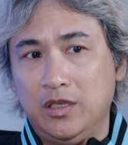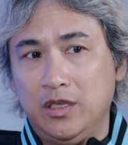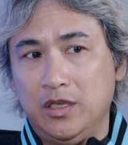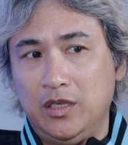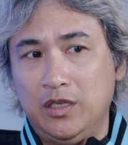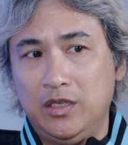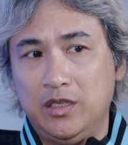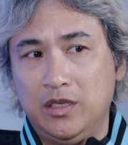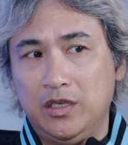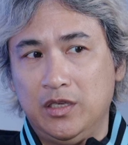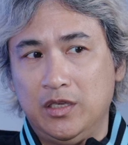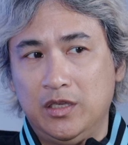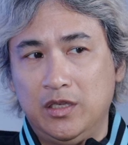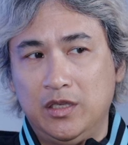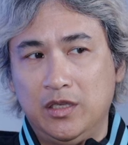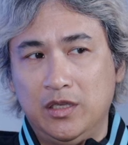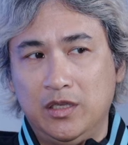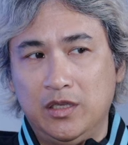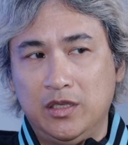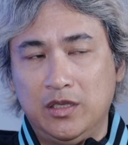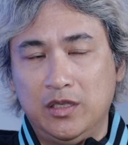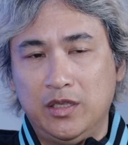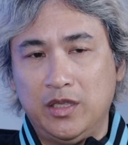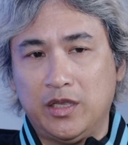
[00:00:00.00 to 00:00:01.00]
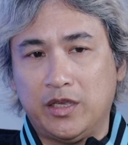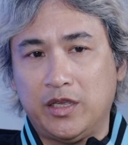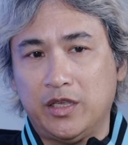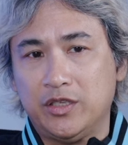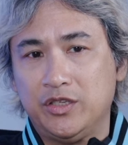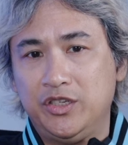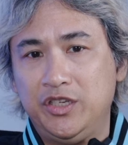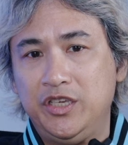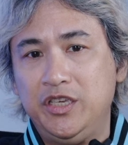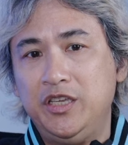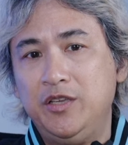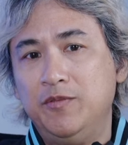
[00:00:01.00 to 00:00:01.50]
in a
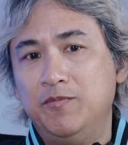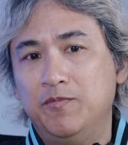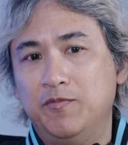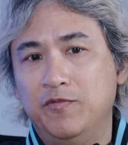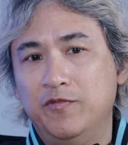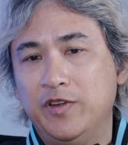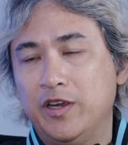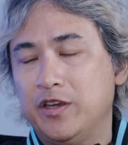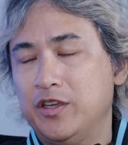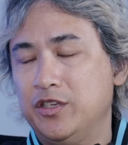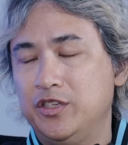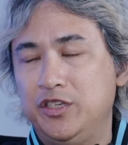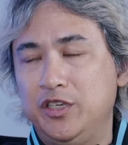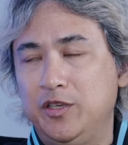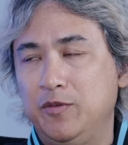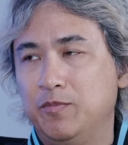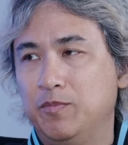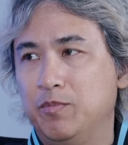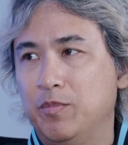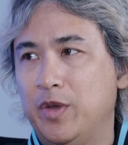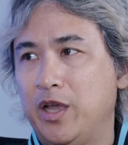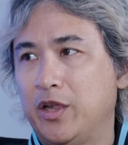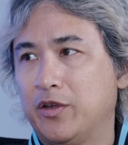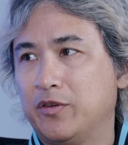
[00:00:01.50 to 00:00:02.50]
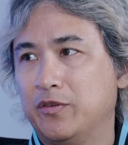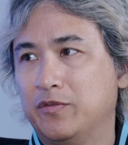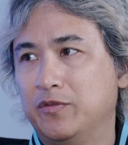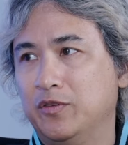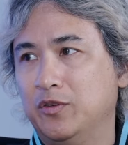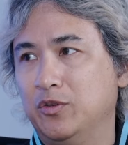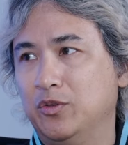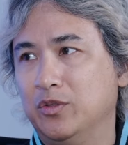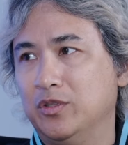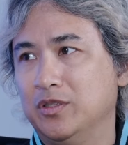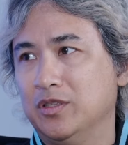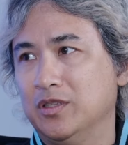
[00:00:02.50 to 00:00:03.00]
very cheap
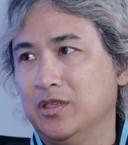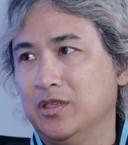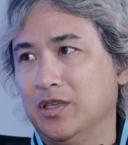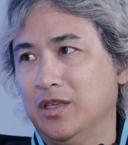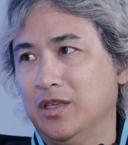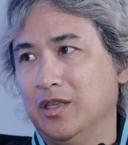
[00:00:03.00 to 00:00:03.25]
microphone,